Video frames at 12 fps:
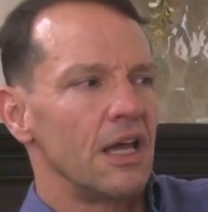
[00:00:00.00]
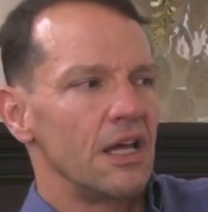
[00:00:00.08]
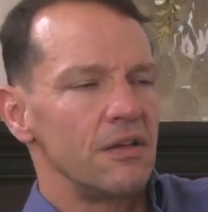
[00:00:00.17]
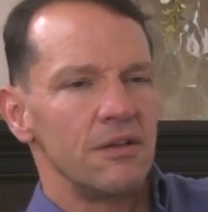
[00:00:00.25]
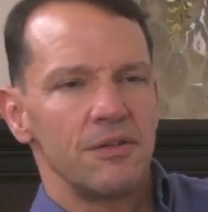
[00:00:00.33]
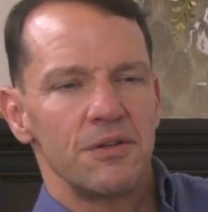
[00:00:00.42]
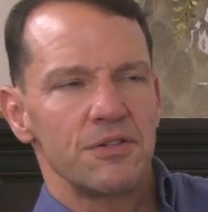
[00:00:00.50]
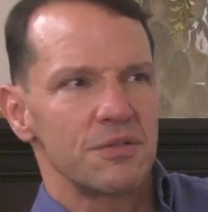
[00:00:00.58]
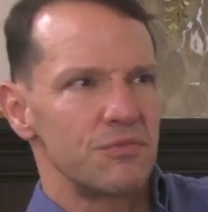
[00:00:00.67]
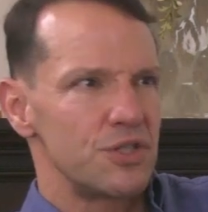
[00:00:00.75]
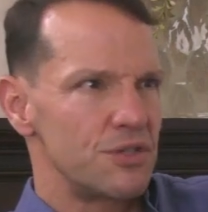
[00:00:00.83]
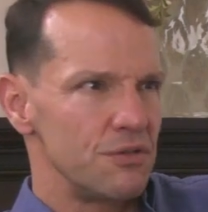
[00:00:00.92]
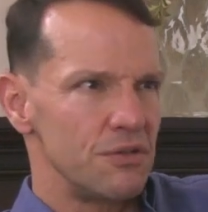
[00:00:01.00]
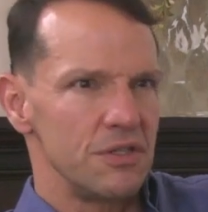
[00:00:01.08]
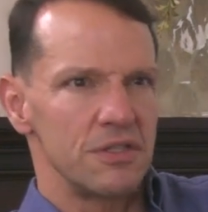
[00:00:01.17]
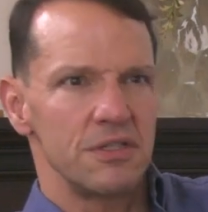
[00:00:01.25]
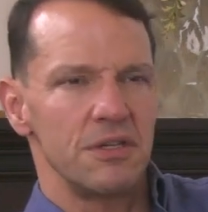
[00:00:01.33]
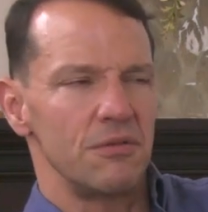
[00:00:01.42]
There were some
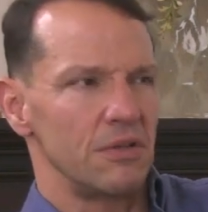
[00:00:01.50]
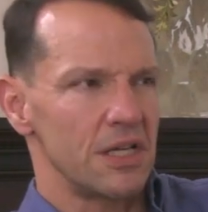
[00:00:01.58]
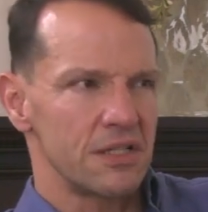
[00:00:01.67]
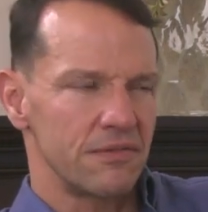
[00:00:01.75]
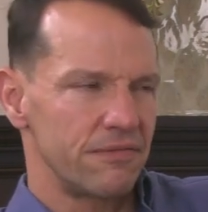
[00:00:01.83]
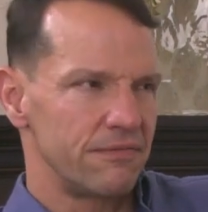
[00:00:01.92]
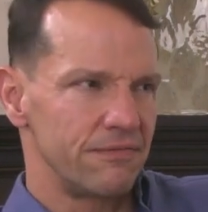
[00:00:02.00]
shootings, lots of